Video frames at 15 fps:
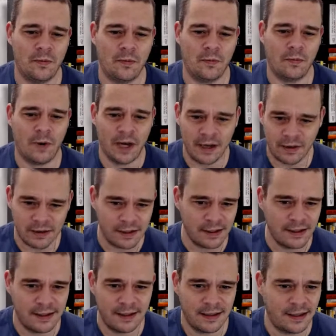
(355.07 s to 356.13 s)
"Why aren't
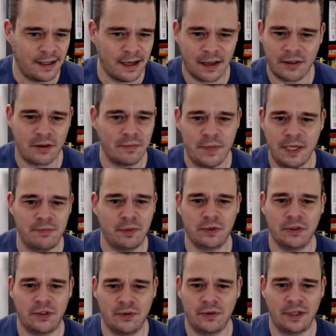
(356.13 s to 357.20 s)
the other people
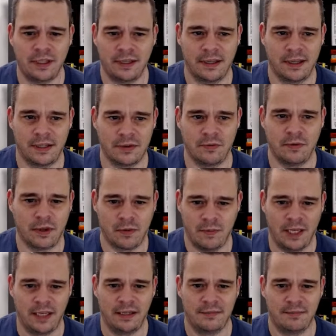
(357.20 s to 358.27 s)
doing this with
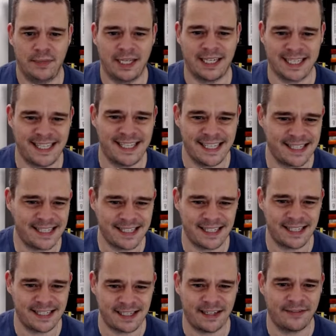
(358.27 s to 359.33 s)
me? Because this is
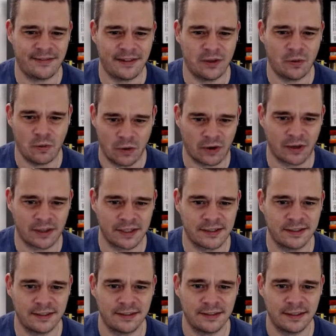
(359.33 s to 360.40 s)
the stuff that
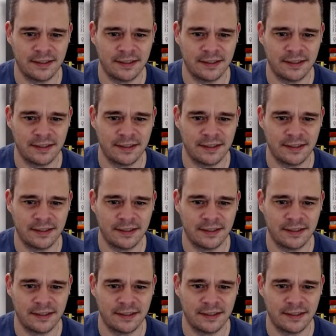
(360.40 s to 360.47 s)
works."